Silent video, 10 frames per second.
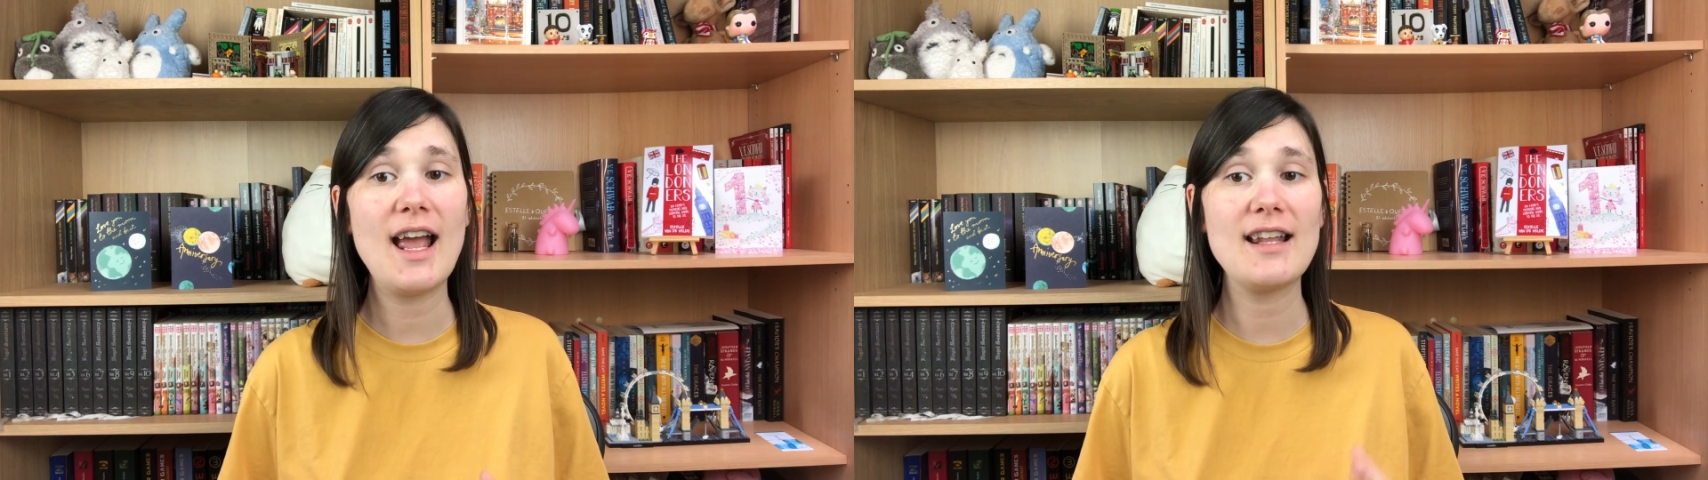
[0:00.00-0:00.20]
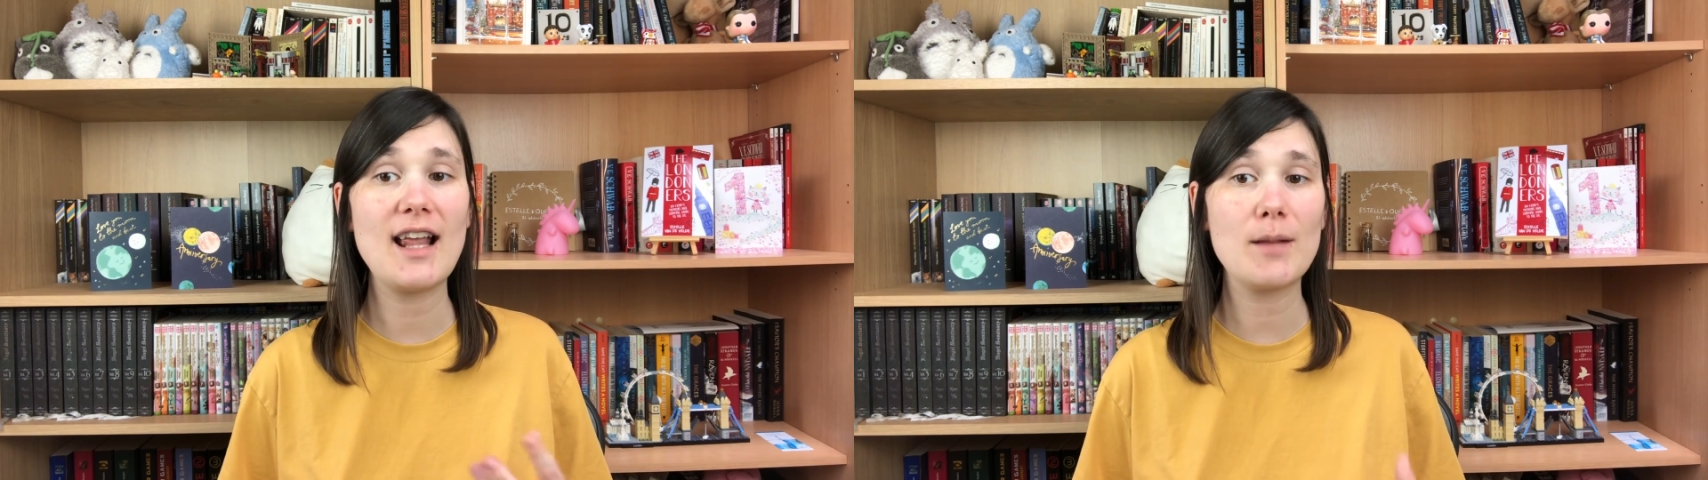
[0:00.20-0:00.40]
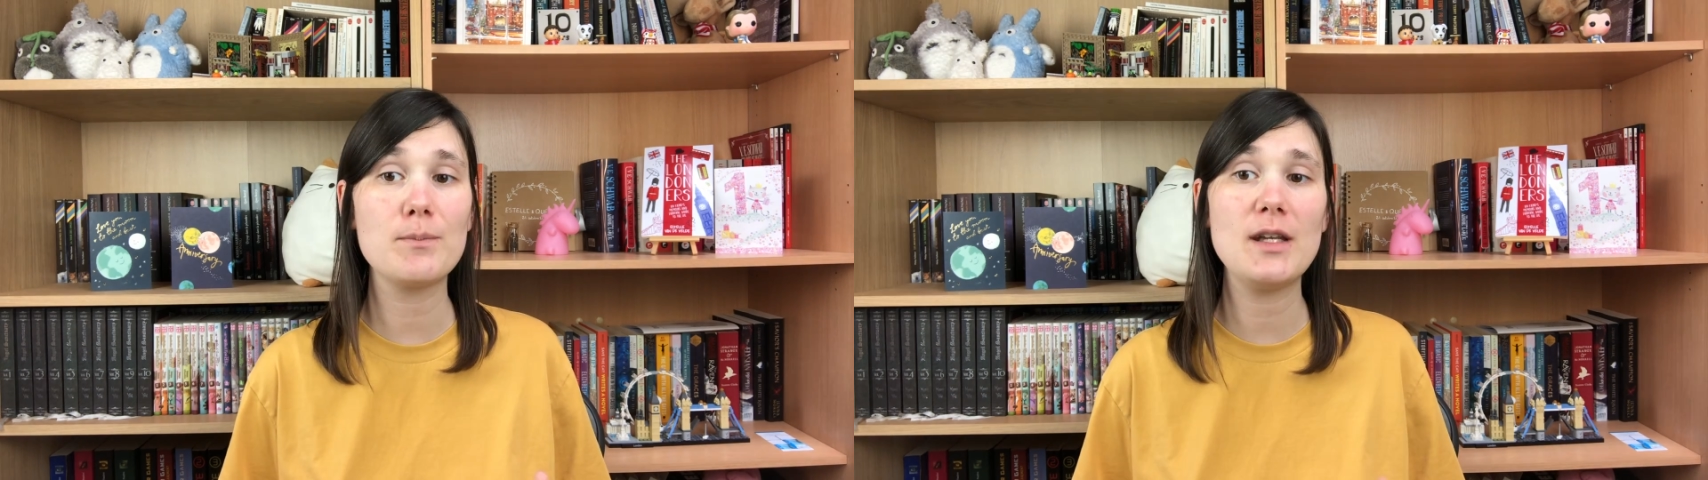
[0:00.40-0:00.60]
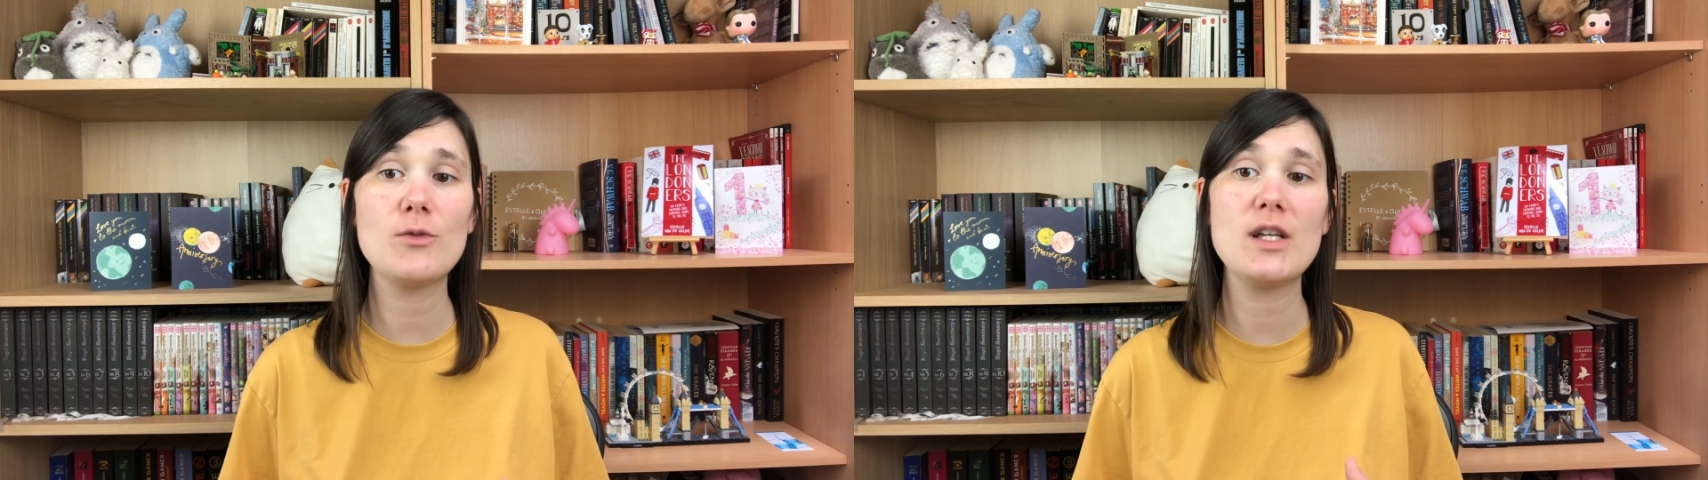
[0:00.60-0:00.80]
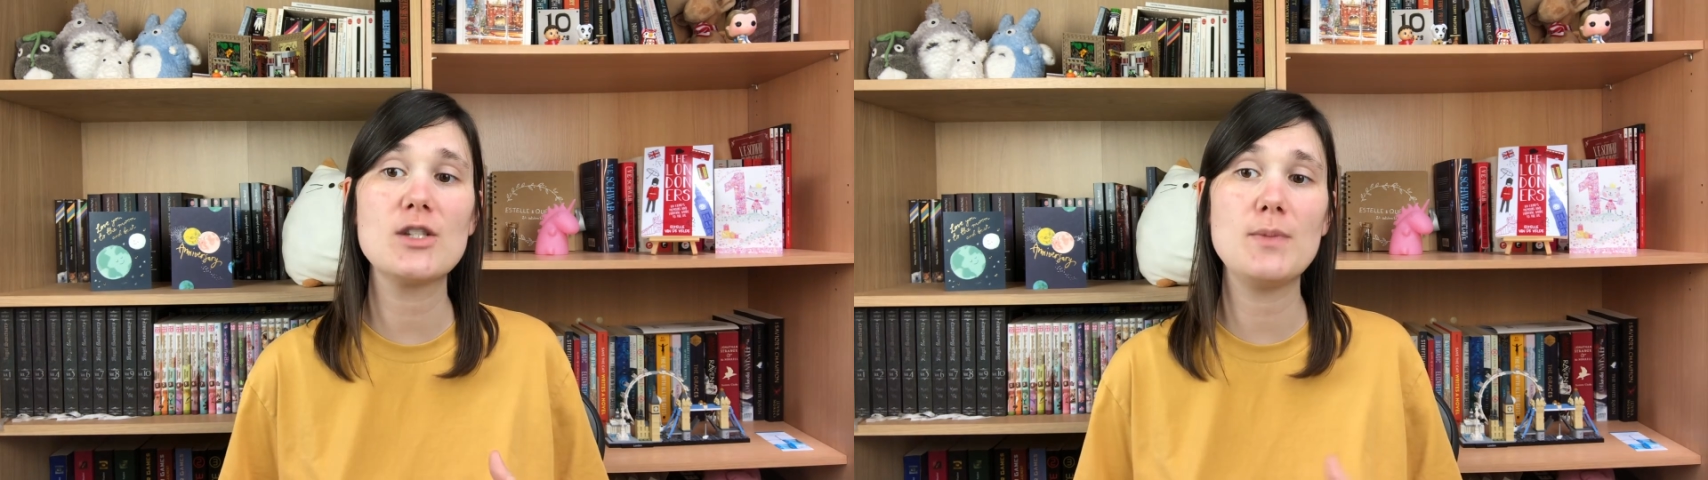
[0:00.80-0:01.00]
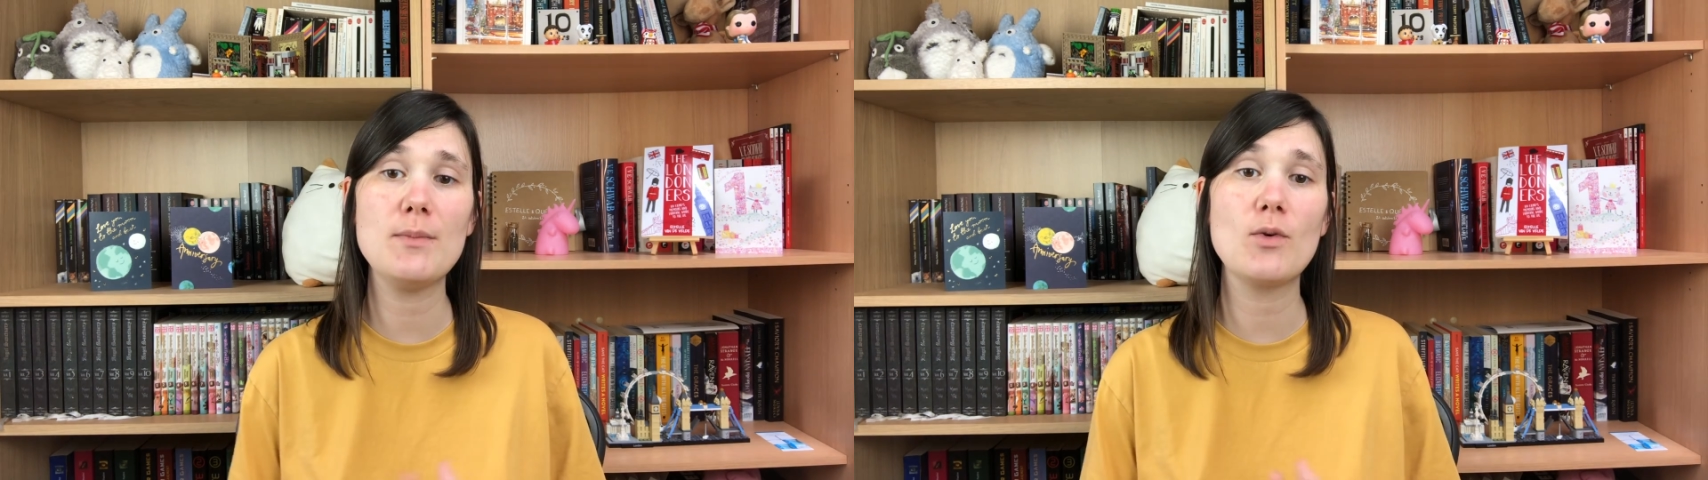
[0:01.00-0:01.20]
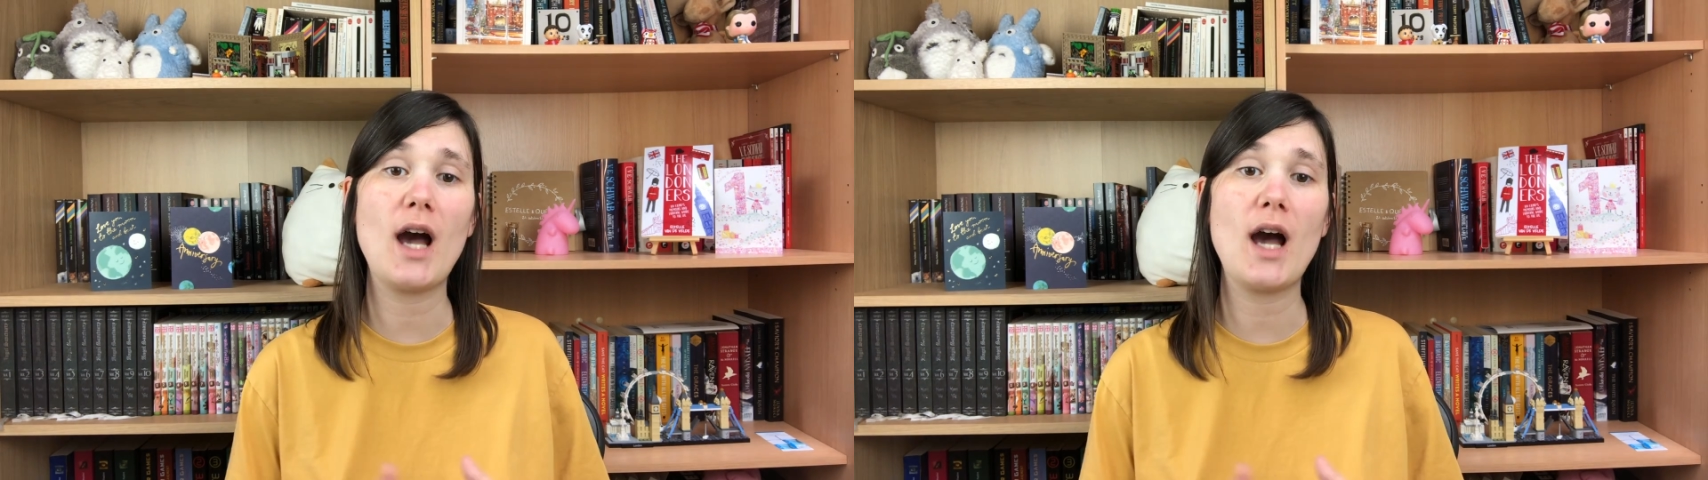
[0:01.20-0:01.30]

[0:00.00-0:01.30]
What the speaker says: and helped me reach people